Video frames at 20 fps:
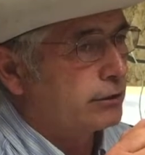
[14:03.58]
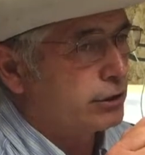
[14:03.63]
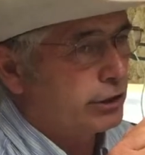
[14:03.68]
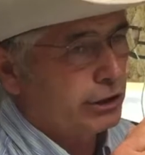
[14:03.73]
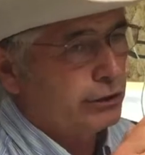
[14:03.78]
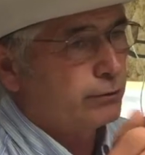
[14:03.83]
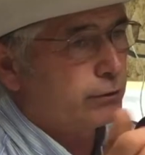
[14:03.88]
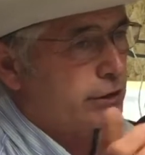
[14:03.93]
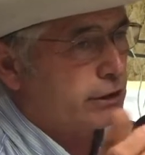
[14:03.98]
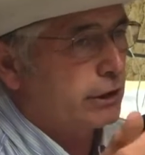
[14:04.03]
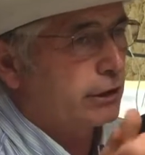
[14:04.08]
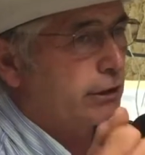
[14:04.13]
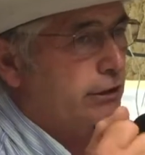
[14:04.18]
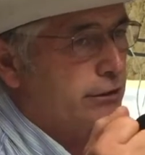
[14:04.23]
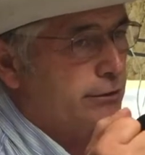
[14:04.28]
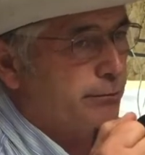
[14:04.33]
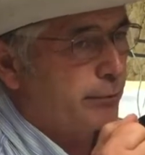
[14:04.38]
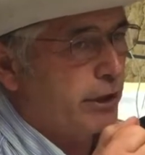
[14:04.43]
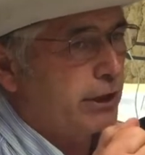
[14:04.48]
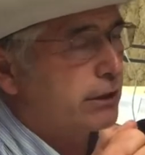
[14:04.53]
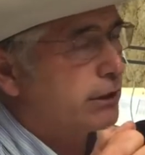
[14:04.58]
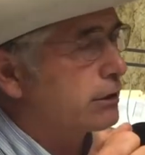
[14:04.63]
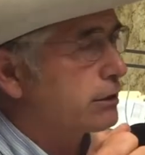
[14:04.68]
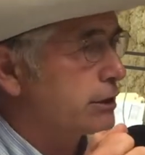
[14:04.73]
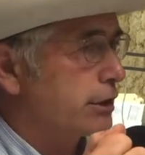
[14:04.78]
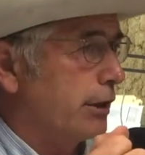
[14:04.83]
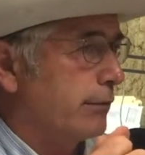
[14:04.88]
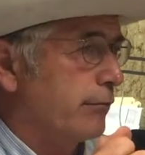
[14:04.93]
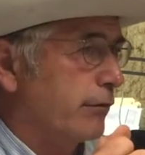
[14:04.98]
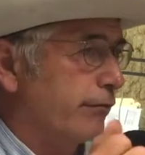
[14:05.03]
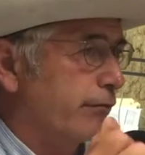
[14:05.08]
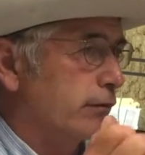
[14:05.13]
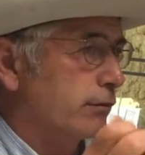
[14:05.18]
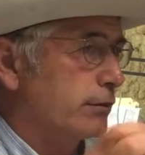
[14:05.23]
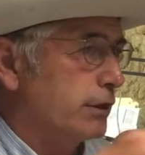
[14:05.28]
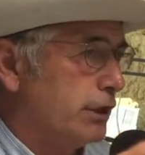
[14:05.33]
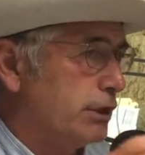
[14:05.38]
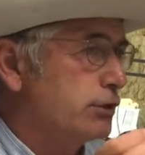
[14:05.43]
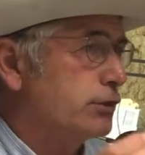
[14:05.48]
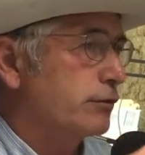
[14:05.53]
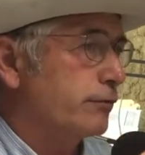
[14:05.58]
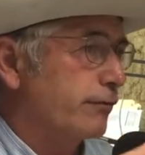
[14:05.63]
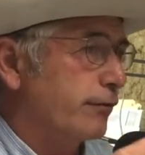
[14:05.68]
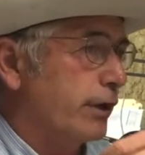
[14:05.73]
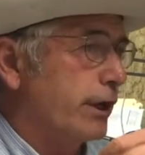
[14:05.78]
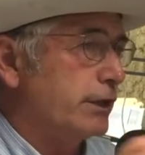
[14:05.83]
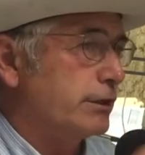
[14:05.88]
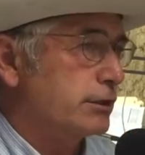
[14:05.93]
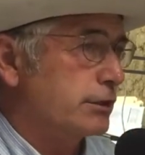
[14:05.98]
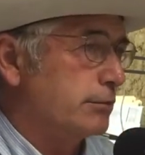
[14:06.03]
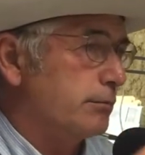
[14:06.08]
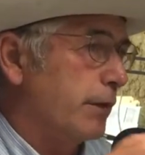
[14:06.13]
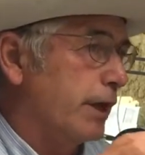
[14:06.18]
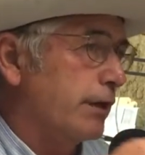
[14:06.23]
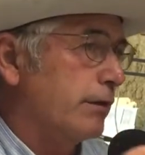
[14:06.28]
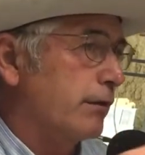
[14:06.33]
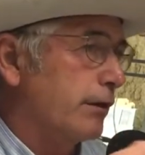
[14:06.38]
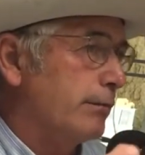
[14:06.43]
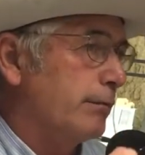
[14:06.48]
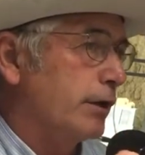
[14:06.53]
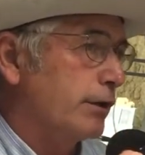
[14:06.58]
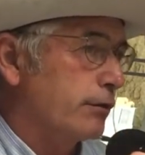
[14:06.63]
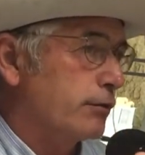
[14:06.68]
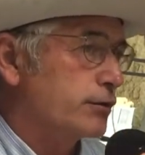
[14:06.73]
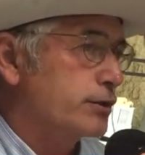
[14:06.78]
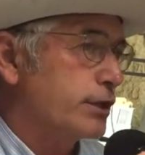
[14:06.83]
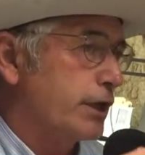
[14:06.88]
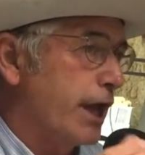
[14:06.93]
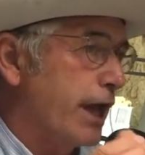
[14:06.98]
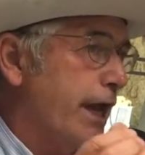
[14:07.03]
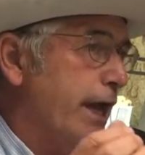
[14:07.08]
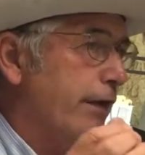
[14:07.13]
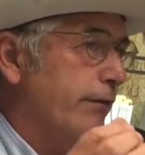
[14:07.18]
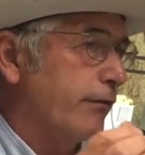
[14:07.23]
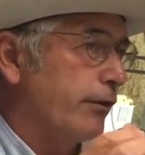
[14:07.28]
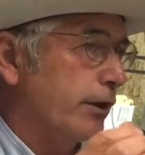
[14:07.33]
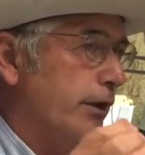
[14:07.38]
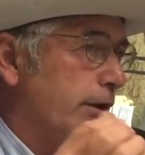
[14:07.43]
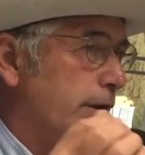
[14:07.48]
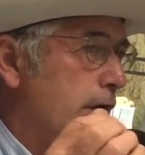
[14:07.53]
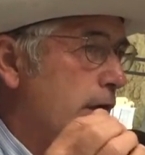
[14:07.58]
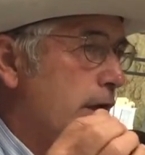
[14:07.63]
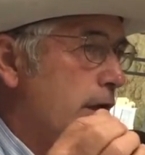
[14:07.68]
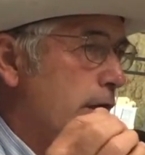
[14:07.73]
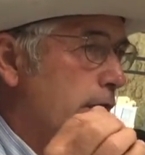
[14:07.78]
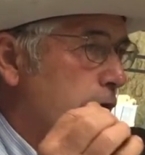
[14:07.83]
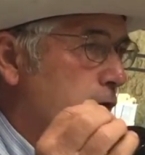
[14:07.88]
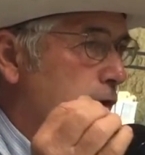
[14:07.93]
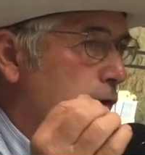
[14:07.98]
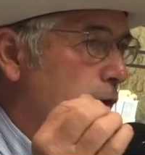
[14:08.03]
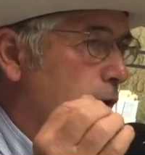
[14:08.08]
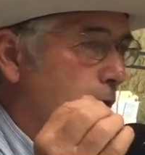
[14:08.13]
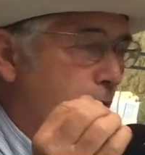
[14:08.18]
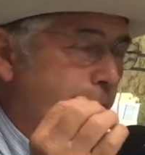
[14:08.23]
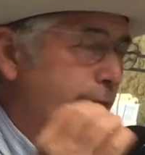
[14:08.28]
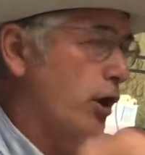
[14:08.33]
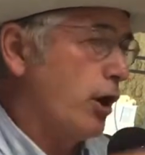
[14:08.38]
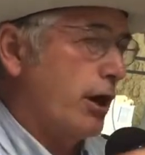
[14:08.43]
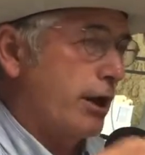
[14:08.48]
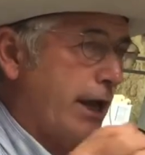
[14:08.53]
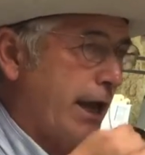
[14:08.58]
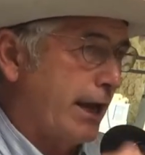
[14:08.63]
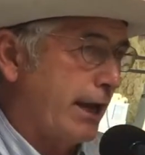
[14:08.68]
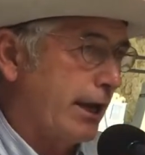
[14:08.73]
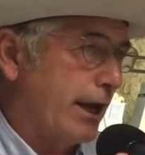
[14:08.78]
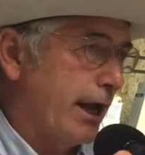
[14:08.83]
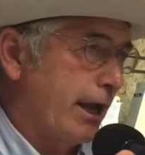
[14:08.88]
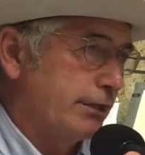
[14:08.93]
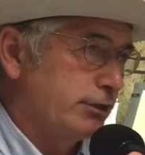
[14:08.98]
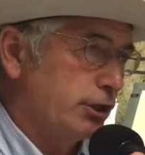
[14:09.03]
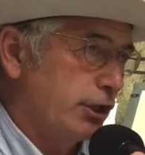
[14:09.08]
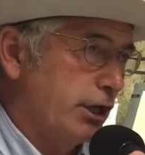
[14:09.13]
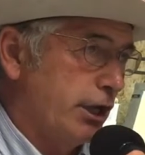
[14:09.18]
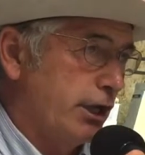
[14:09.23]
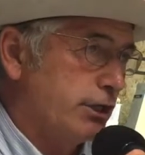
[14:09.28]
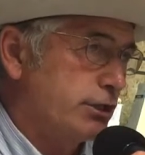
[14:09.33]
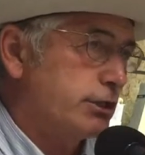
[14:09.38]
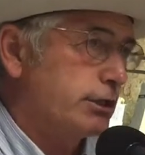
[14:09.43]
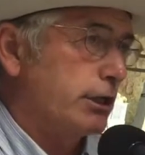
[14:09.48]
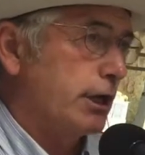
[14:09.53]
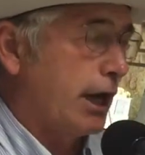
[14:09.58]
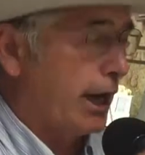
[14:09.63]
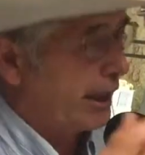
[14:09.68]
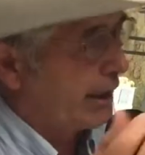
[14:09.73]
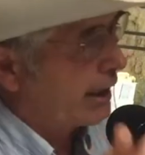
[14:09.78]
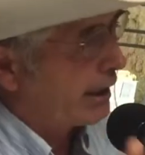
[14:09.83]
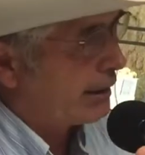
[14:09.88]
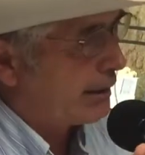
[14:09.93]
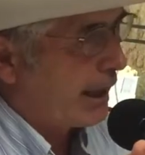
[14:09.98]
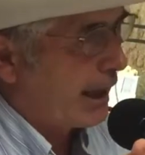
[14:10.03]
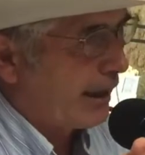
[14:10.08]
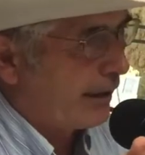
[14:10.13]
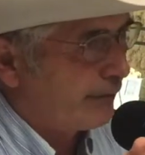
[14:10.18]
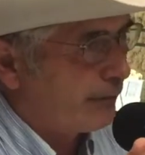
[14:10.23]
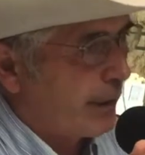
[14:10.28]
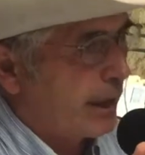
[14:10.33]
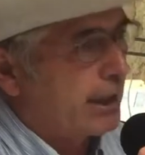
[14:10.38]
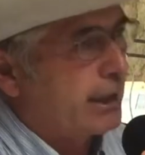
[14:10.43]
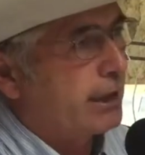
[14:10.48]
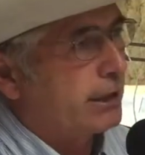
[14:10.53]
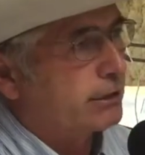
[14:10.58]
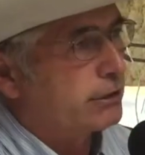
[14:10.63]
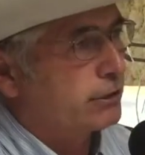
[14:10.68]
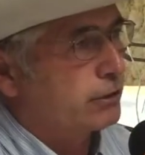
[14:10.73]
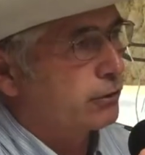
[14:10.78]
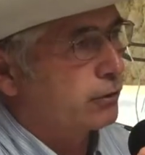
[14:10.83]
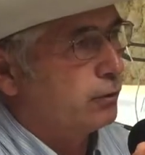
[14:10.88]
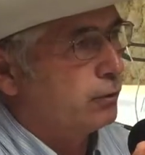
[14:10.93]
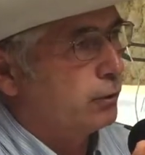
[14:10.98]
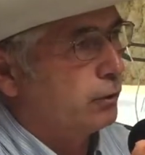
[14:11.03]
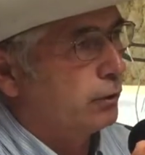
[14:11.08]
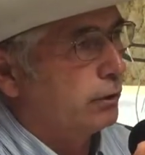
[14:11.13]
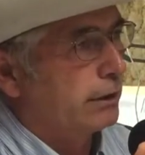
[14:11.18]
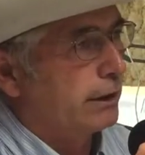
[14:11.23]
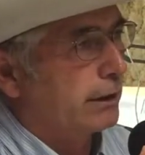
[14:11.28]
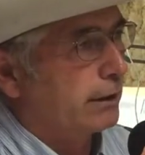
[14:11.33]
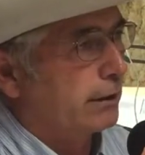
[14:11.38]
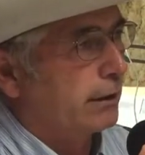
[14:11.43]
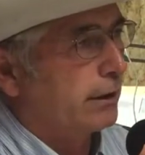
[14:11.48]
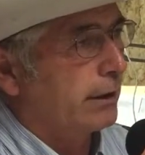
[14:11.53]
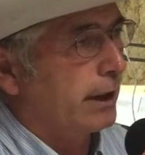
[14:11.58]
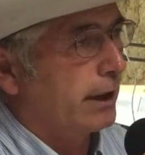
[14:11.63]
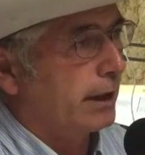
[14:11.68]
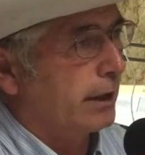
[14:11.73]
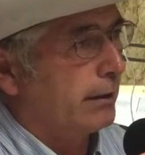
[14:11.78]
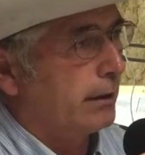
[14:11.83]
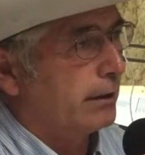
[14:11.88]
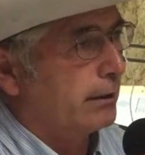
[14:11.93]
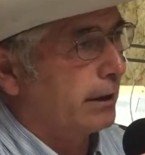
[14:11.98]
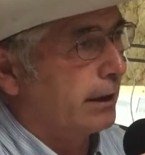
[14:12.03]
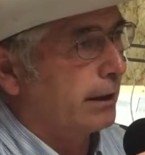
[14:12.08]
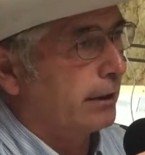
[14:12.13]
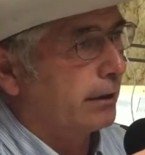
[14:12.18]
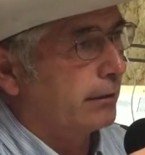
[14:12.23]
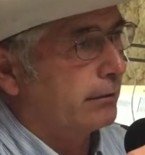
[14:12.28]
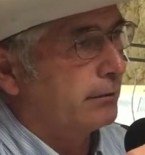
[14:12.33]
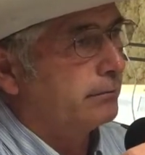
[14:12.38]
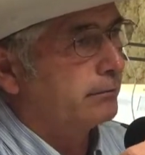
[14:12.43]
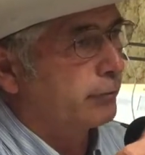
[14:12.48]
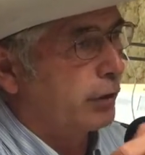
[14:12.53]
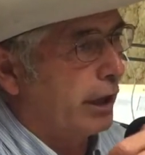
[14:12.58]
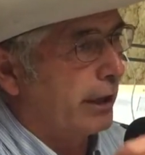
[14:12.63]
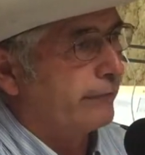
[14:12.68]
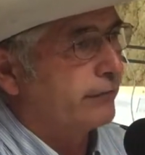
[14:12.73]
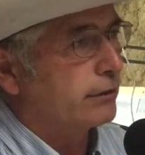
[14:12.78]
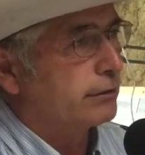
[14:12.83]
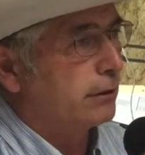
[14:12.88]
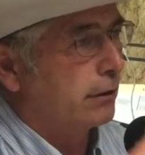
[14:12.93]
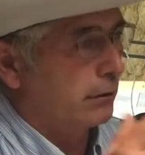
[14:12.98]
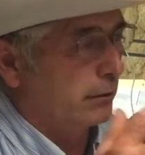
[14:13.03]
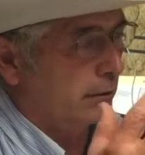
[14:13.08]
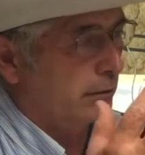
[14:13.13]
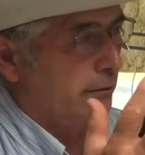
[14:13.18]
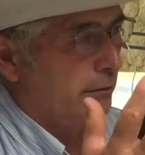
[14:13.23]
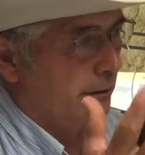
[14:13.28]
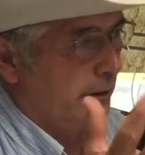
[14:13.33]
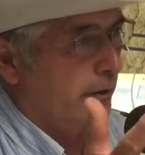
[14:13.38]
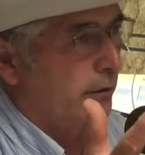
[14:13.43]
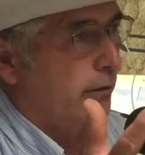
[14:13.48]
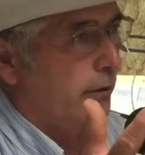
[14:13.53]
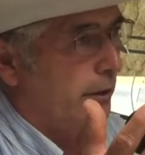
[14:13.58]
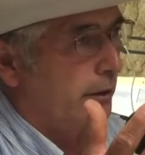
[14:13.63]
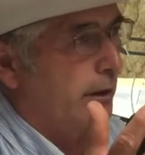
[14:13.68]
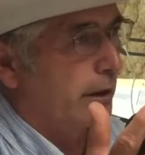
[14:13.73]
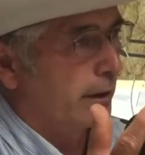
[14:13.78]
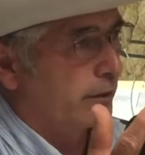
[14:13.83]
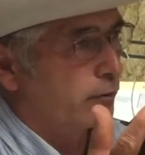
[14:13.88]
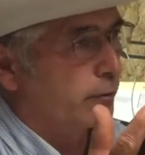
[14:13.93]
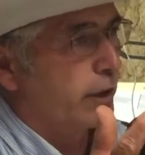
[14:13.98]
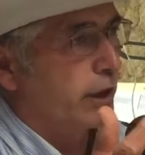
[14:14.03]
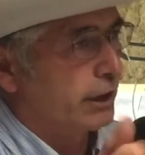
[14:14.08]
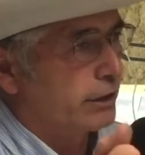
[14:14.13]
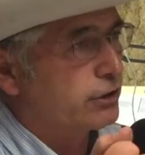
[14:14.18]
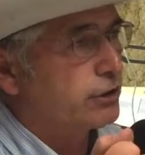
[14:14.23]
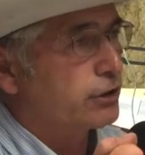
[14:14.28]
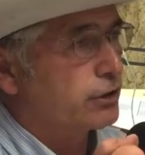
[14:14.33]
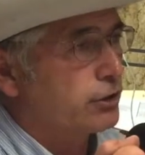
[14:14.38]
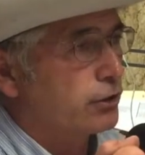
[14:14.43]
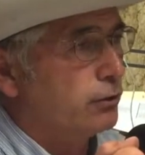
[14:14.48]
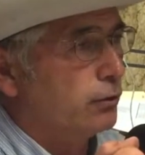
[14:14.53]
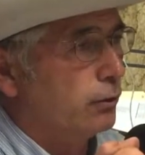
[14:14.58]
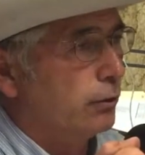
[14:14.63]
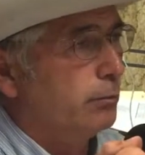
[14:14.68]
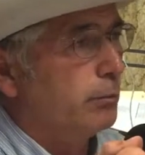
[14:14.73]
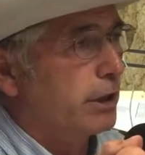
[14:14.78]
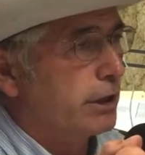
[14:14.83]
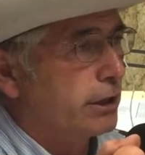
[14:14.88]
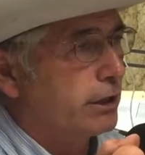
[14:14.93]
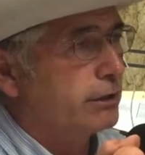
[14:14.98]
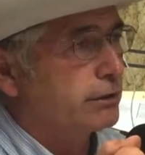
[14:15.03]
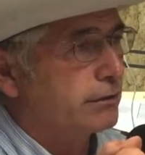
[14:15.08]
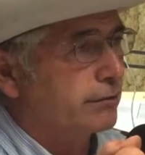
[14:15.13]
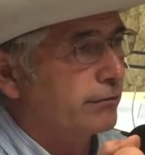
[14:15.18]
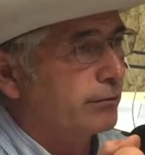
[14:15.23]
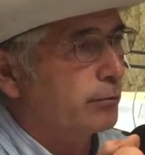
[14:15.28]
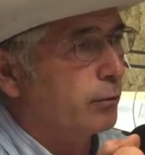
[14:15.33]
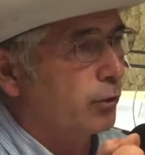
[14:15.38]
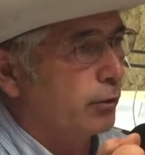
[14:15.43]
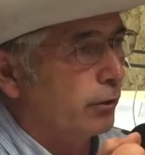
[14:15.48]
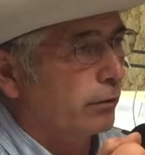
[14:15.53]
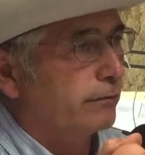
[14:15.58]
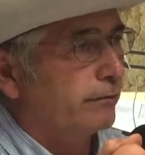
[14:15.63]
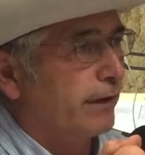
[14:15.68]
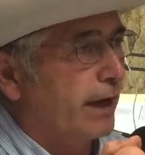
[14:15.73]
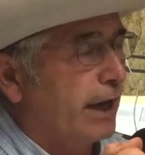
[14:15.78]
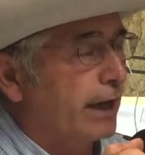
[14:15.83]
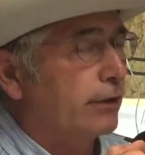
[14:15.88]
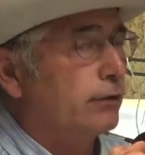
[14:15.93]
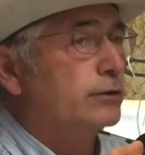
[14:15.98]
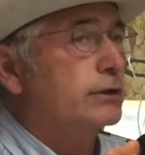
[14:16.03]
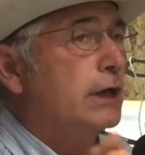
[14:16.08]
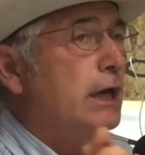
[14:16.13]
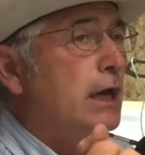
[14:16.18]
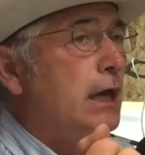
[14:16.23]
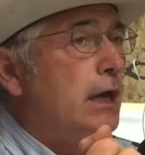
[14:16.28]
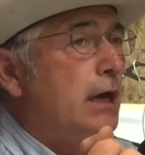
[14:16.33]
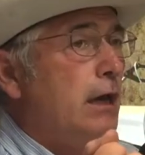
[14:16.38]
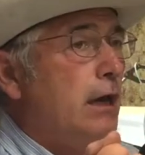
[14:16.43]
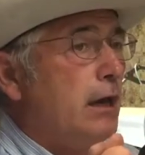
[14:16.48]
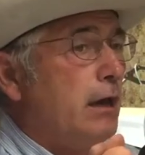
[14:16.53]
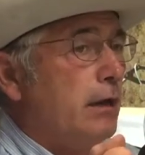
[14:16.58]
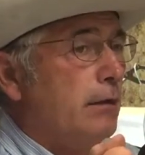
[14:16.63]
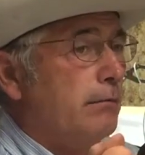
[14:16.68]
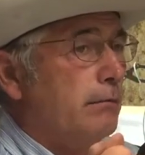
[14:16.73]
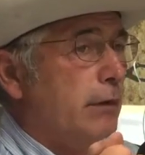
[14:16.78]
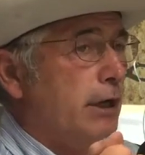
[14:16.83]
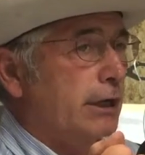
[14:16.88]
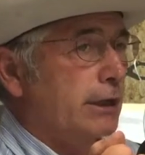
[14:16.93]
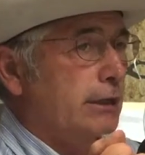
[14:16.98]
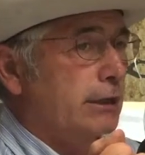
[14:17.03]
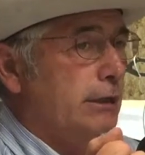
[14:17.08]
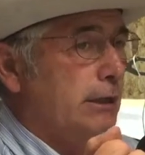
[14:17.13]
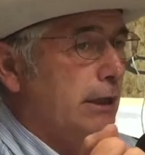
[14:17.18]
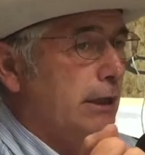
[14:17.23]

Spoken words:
she was going to speak to some of her teacher friends and make them understand that, you know, I'm not anti-education. I did have my kids schooled in a private or, you know, a religious school because of the moral values. But